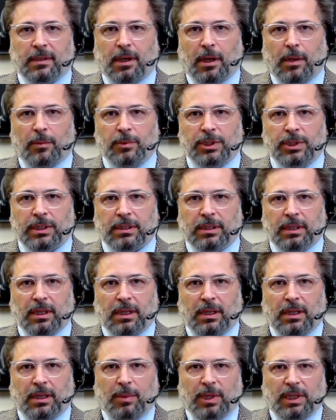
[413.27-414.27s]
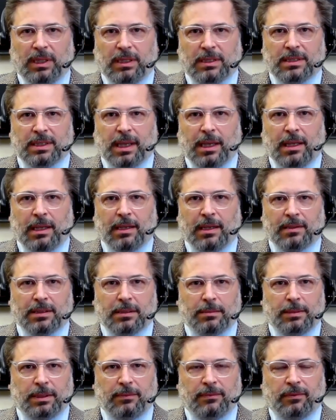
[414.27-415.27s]
object, but the style has
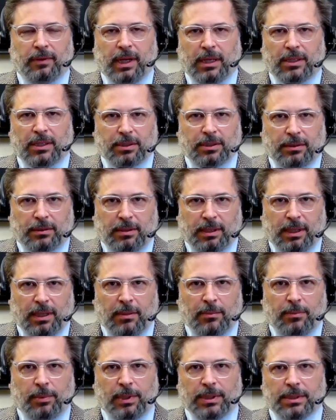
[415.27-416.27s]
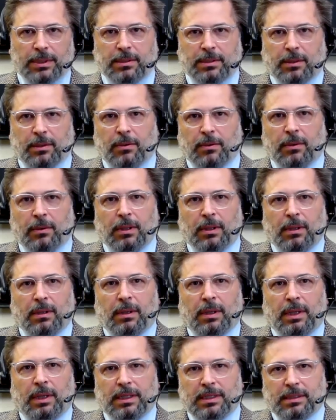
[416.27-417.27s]
to be fresh, contemporary. So
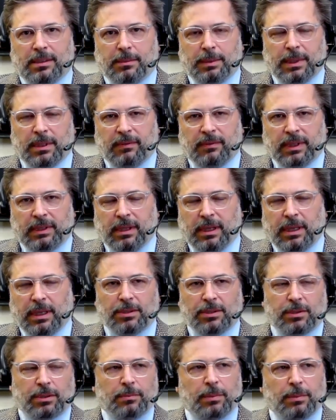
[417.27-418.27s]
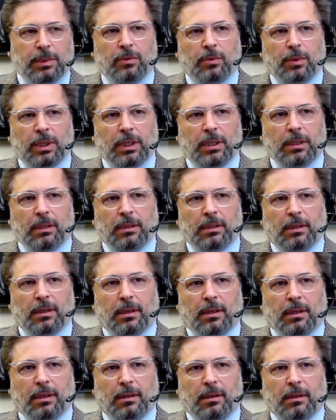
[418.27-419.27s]
it's a bit of a tension between
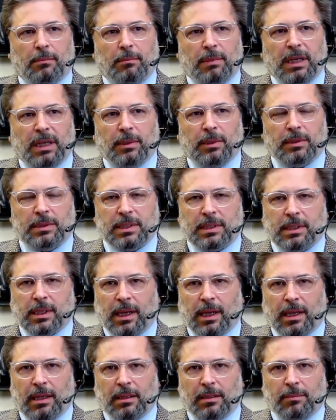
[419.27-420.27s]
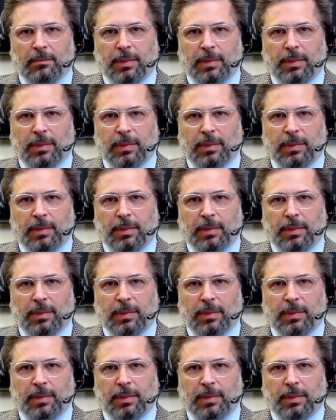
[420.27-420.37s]
uh, minimal style,